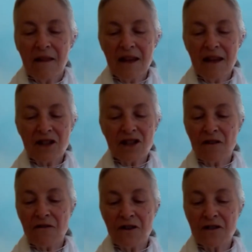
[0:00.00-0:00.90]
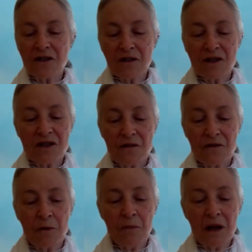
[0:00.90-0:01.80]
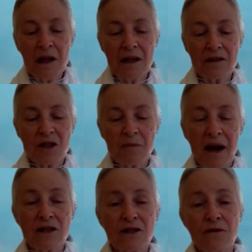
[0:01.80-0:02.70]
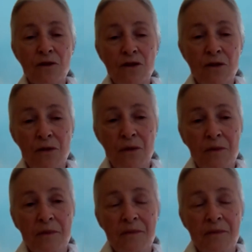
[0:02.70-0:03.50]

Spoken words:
This is a familiar space for you,